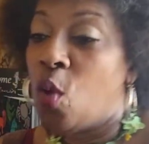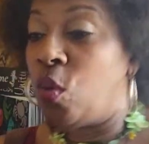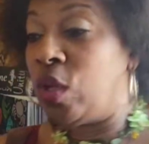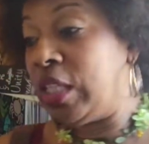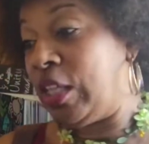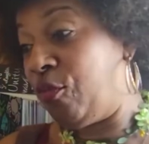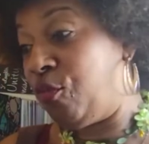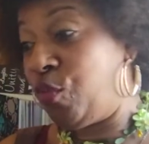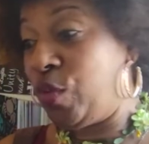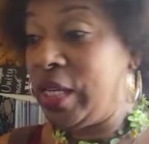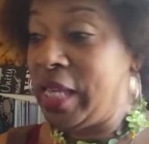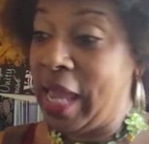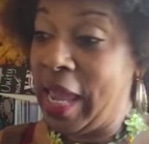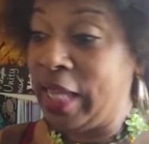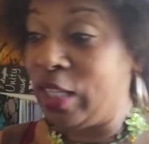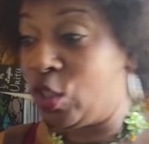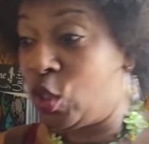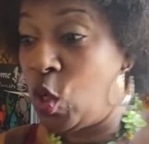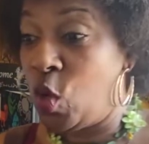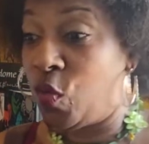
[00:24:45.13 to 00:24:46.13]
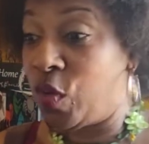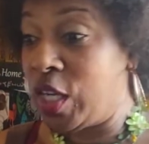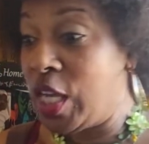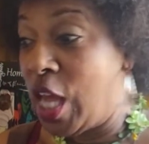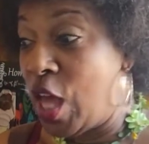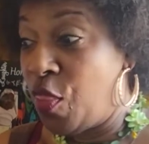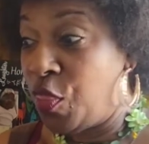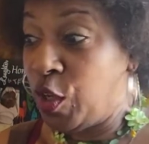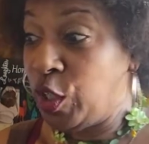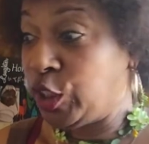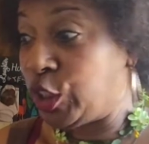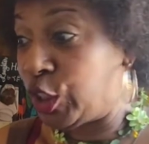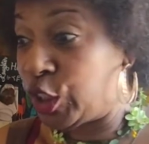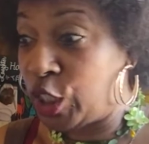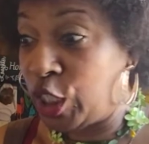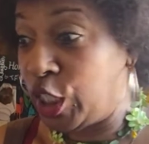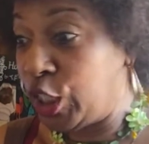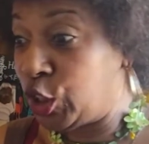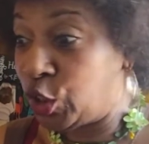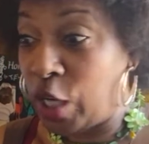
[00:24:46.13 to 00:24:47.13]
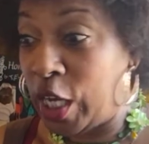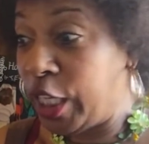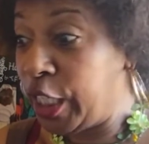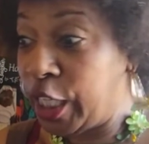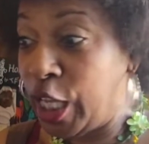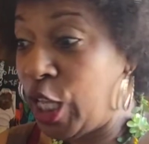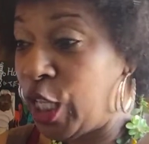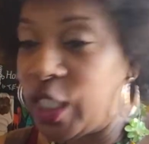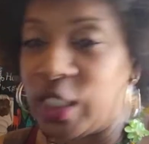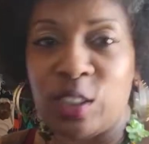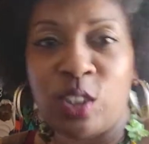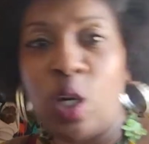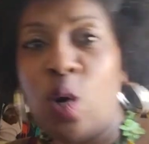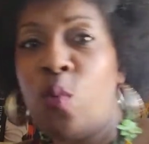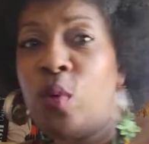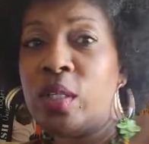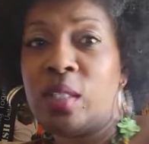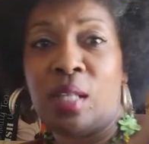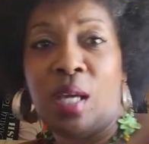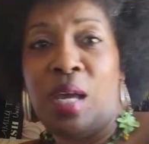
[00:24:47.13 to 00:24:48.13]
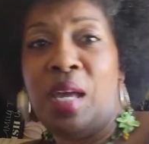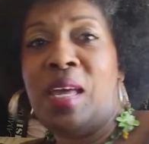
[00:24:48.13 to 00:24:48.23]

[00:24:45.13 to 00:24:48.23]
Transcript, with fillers: well, if we hand it over, they're just gonna try to kill us. No, we